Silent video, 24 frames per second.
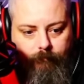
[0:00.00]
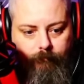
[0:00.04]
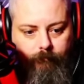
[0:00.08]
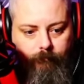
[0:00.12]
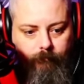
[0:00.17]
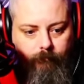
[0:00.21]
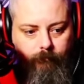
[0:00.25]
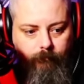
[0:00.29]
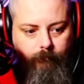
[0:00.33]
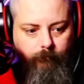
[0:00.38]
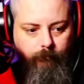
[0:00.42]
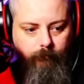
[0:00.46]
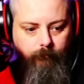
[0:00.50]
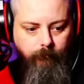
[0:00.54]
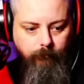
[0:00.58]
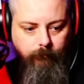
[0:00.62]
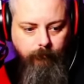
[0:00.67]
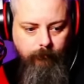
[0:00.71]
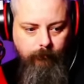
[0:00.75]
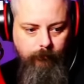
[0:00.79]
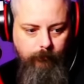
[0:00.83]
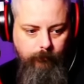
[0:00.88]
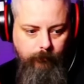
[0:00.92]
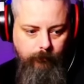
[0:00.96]

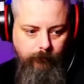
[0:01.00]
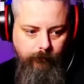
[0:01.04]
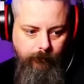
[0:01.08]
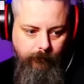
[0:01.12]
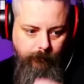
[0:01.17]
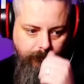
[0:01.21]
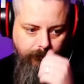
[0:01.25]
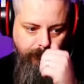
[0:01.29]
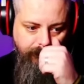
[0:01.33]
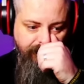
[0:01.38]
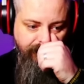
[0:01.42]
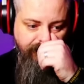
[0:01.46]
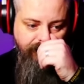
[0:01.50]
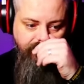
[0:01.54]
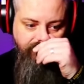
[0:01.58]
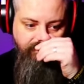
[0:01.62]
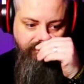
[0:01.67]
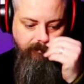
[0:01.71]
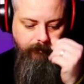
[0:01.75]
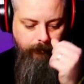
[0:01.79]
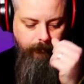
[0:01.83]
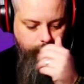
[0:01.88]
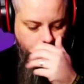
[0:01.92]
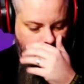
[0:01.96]

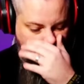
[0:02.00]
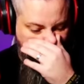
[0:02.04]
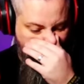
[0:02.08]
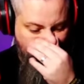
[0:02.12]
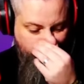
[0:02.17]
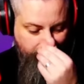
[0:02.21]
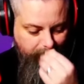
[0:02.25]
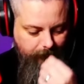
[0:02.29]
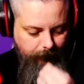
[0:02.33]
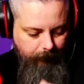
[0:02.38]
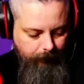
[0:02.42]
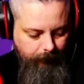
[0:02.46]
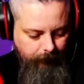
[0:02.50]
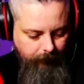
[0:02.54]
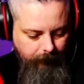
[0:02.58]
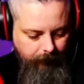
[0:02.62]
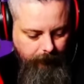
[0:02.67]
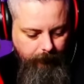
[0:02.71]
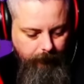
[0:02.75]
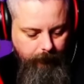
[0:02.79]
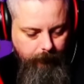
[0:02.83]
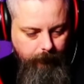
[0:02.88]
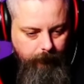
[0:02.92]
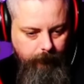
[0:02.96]

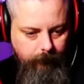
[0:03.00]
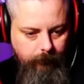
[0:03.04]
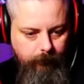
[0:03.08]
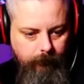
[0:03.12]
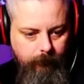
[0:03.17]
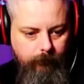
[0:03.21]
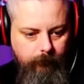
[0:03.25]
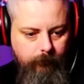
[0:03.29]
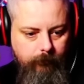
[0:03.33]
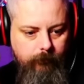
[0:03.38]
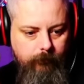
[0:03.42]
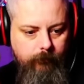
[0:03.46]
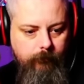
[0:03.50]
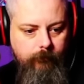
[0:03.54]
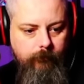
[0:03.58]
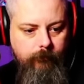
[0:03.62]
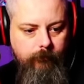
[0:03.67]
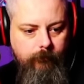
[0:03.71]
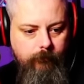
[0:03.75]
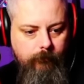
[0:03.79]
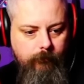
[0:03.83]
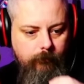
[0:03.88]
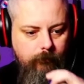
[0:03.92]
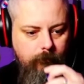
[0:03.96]

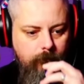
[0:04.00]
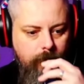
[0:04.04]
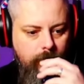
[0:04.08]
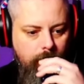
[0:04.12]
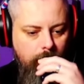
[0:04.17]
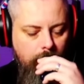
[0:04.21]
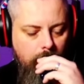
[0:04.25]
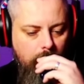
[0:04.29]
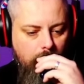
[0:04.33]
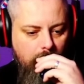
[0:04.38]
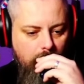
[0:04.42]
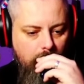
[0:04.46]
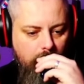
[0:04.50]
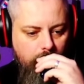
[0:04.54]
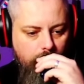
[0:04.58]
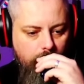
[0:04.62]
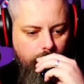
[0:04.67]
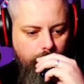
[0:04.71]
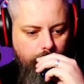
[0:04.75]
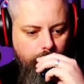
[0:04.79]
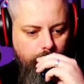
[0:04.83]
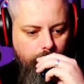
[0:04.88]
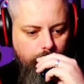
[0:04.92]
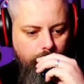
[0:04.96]

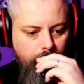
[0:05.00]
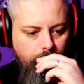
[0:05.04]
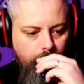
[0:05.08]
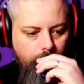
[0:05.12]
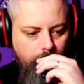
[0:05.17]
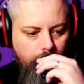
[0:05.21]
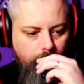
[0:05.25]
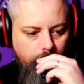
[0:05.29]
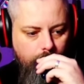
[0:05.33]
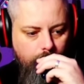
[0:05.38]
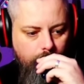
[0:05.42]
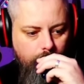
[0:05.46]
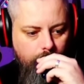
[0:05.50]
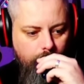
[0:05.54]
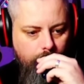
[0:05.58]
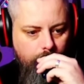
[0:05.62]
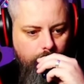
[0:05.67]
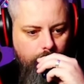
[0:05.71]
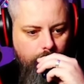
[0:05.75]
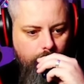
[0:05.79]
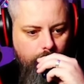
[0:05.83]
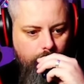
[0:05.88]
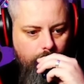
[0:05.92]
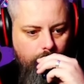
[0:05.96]

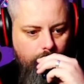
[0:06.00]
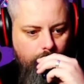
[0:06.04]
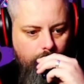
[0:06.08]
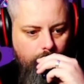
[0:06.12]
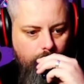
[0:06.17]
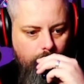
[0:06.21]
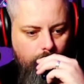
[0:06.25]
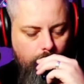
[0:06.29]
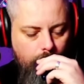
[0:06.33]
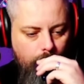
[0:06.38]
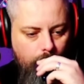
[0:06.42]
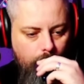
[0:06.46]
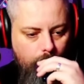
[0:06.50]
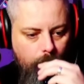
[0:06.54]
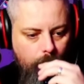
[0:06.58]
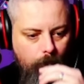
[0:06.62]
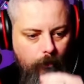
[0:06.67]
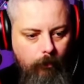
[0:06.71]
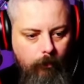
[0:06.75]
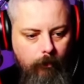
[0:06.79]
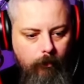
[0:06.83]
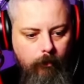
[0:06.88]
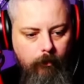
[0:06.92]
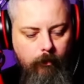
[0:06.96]

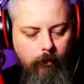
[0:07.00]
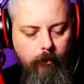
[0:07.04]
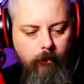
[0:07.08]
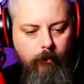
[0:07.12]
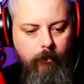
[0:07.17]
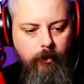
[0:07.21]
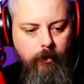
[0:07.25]
(silence)